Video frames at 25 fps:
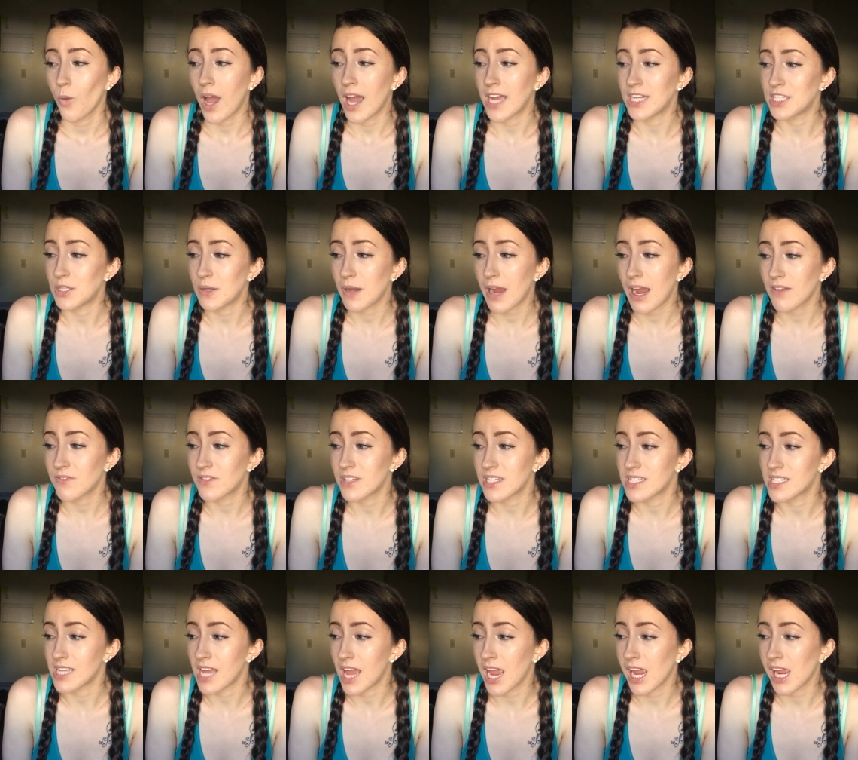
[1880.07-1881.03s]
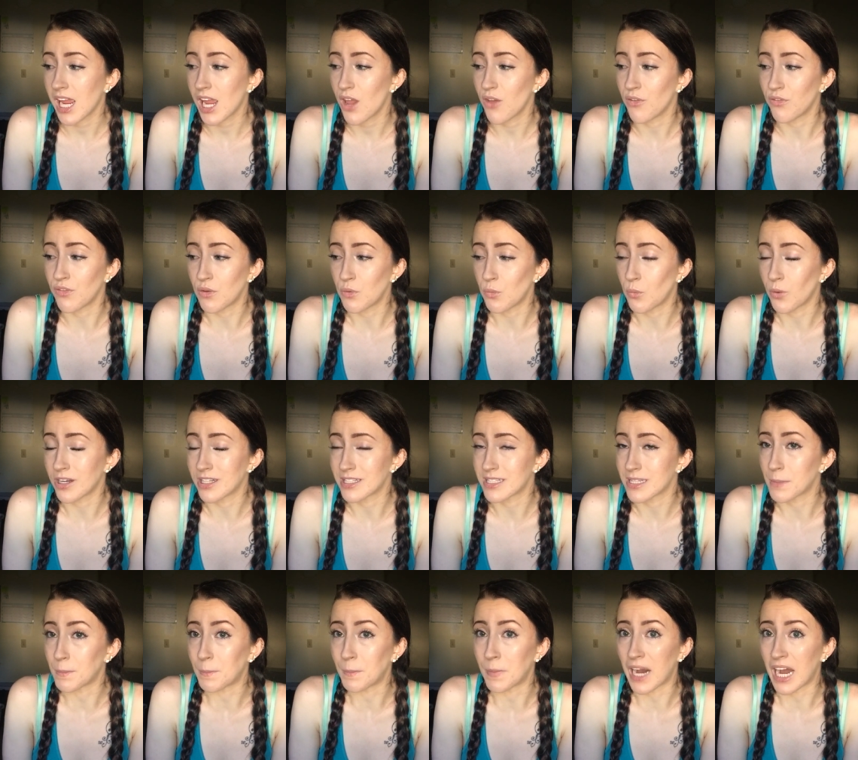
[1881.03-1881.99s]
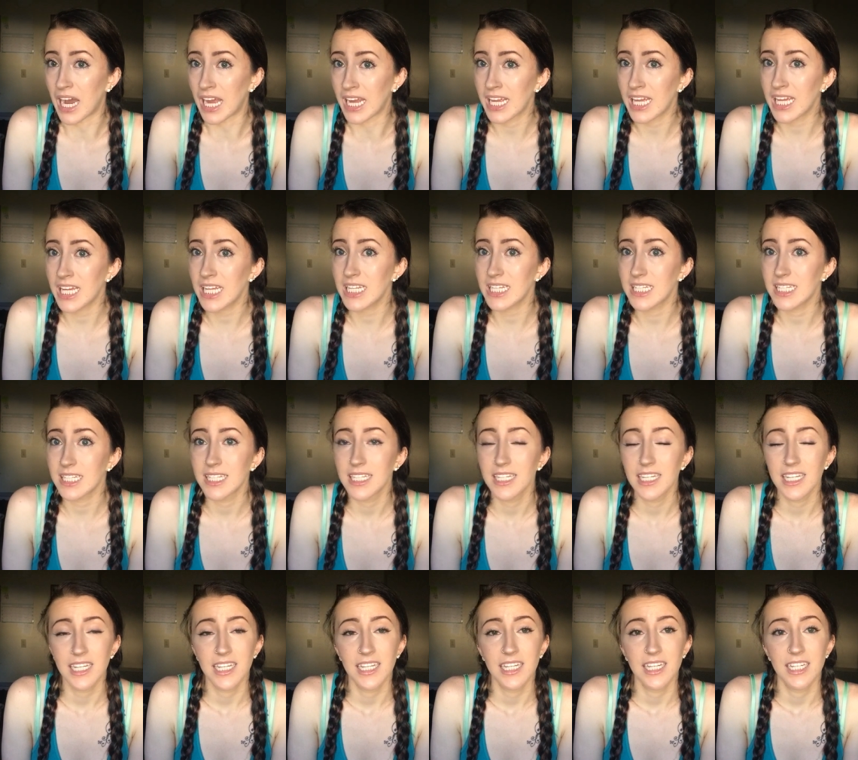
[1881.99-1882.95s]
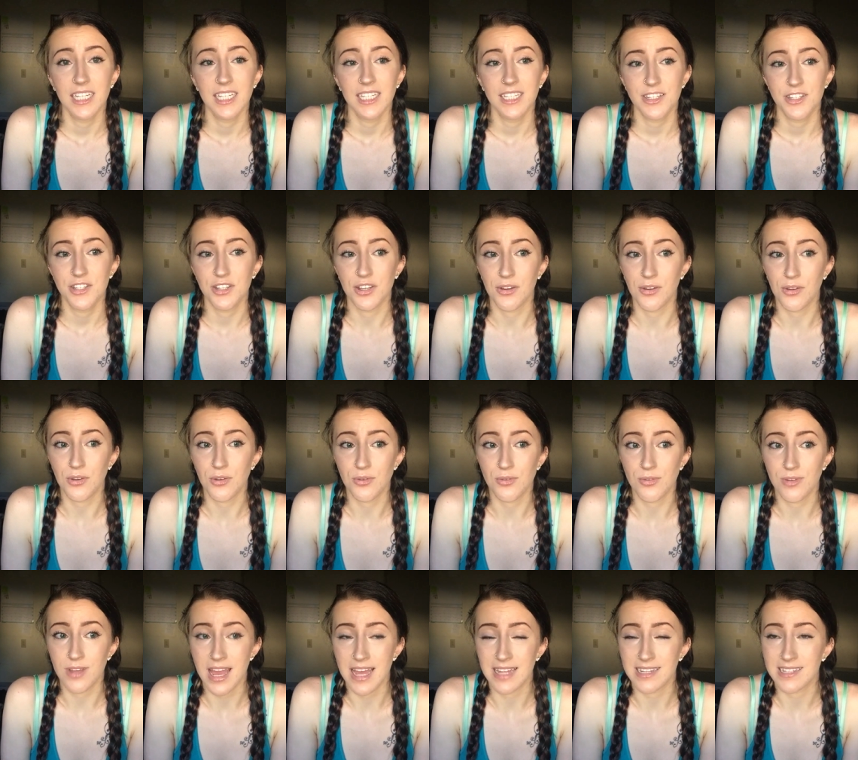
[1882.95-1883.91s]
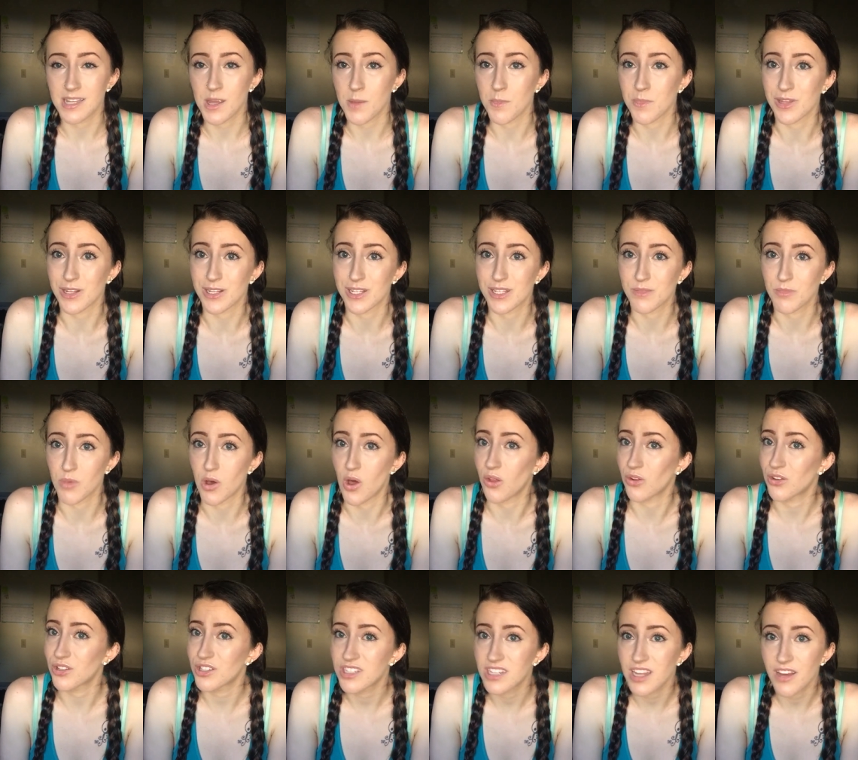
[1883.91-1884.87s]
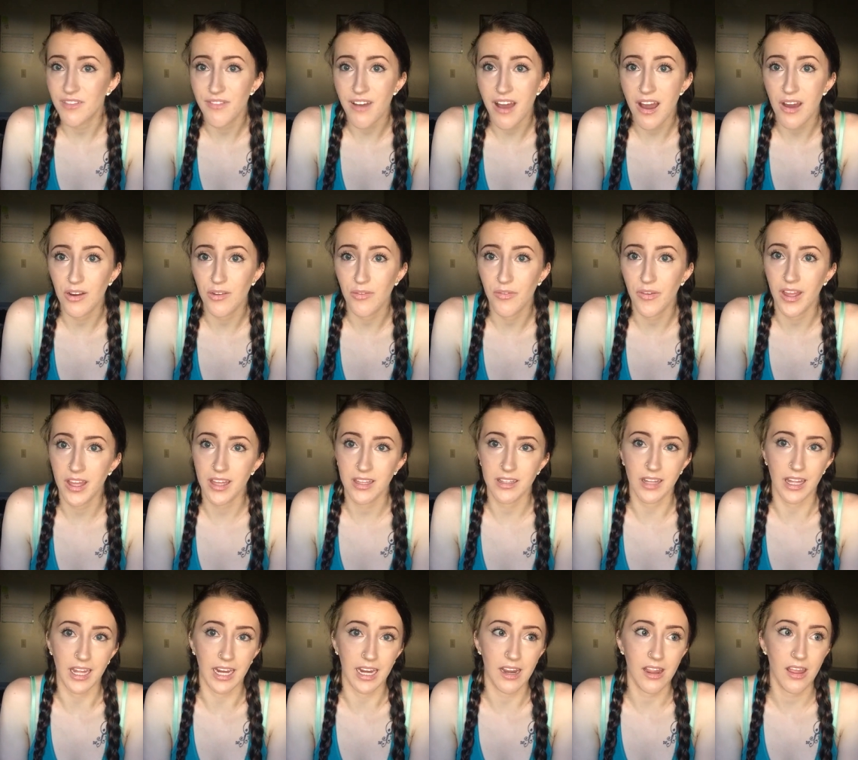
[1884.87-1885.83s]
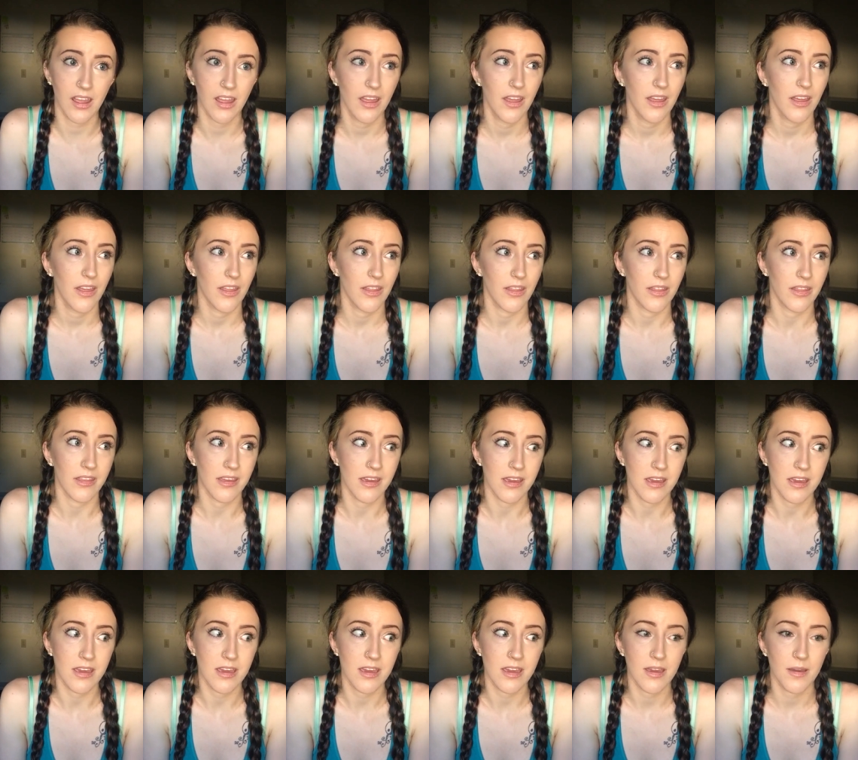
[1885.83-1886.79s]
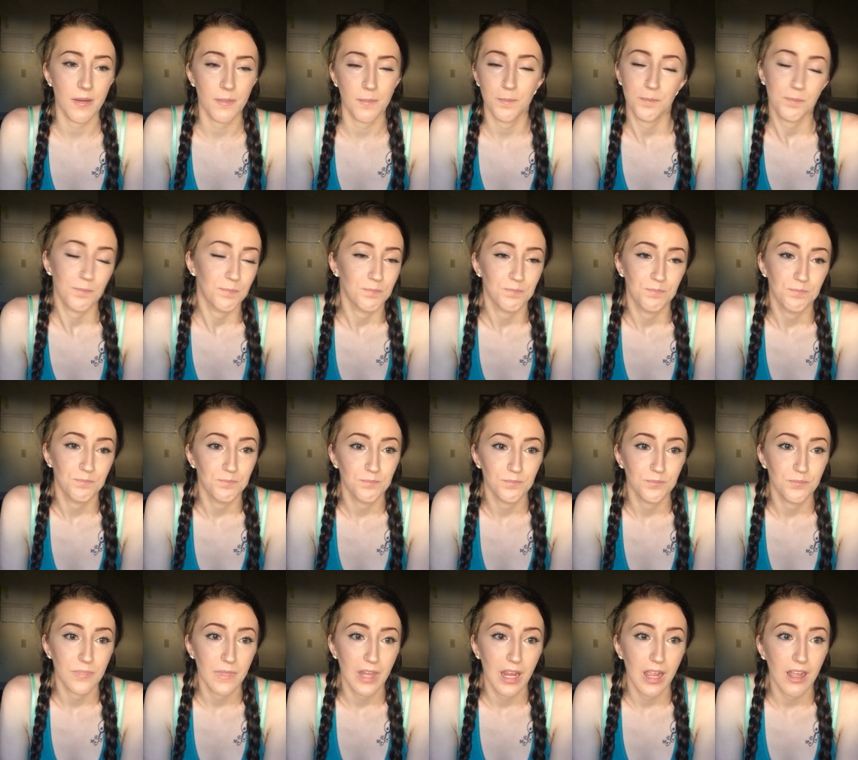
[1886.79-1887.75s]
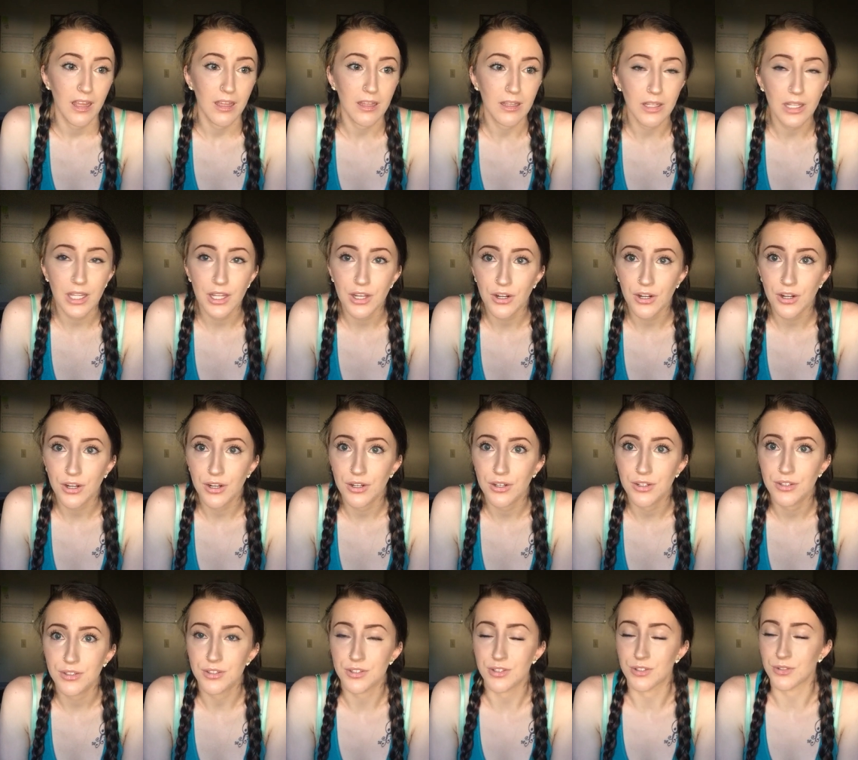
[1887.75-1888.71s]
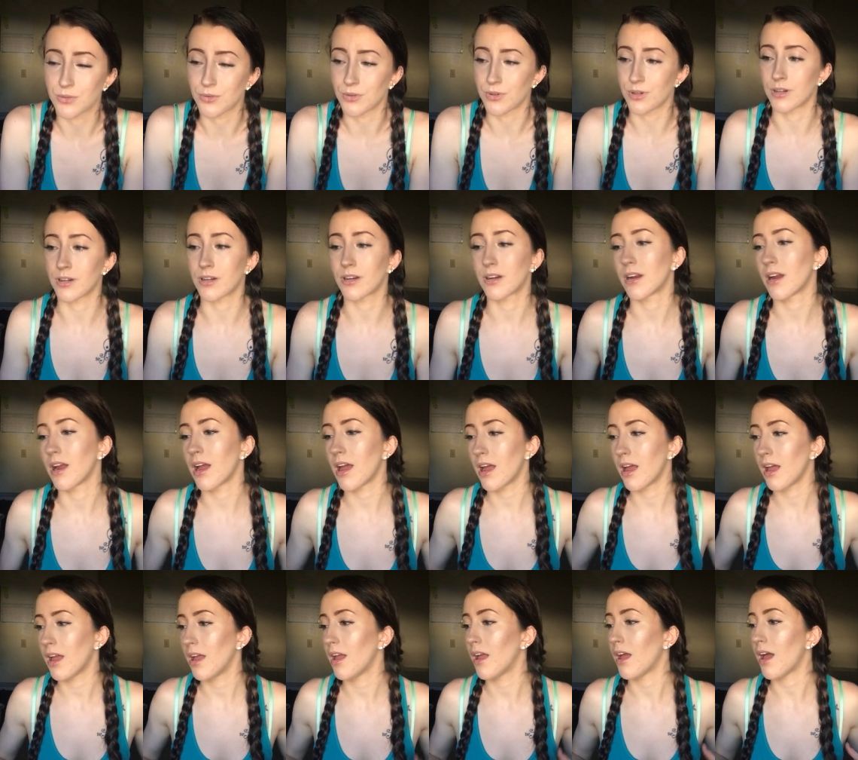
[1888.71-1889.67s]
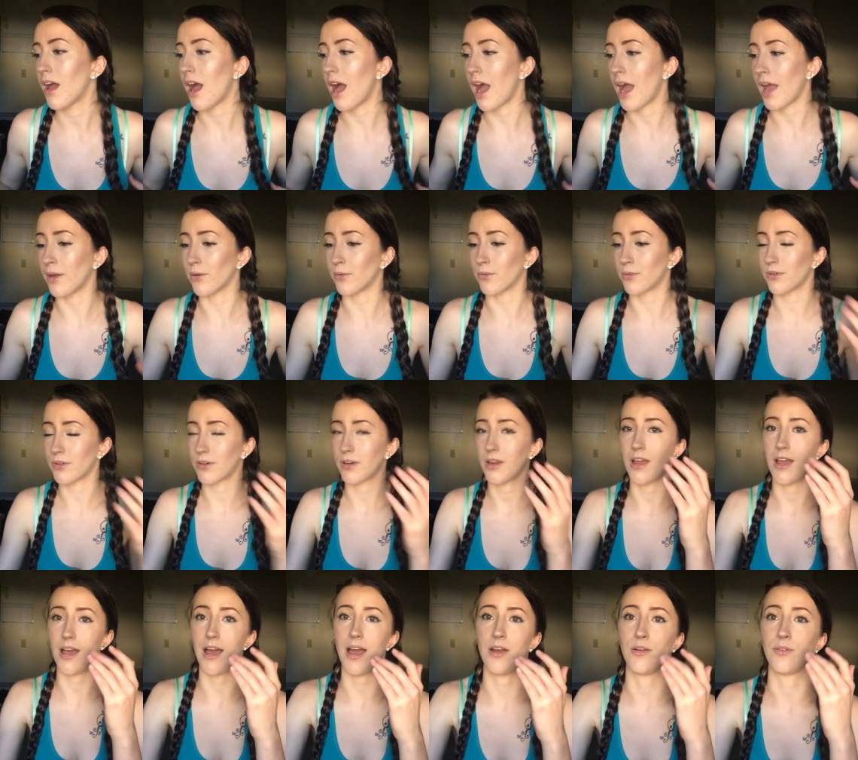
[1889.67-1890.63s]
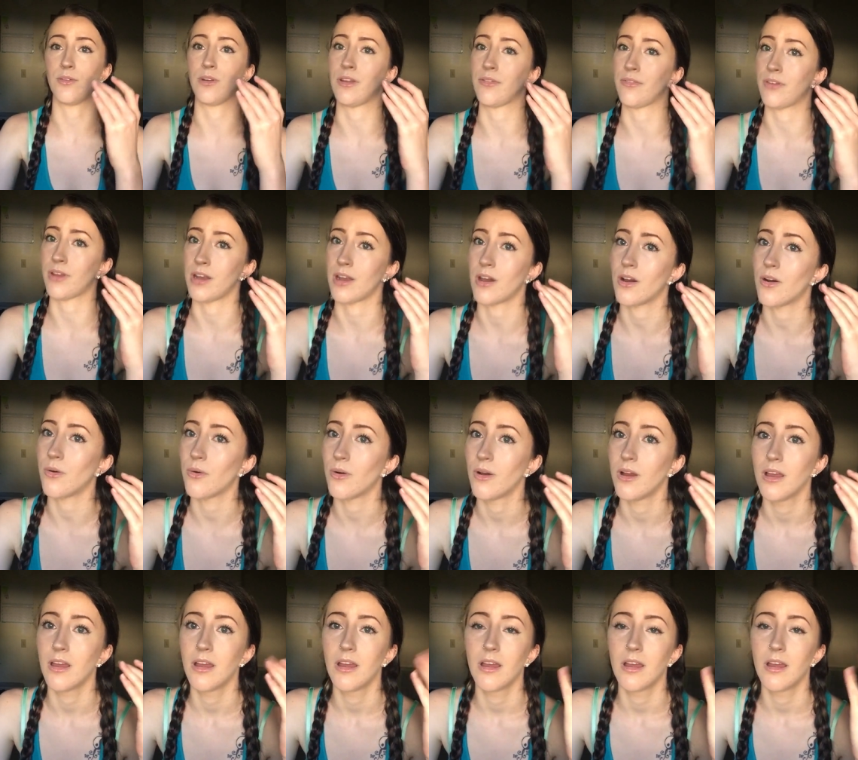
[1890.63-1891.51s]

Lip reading: I do have to say, if you want to buy it to get some of the smaller stuff out of it, like the glitters, or I don't even know,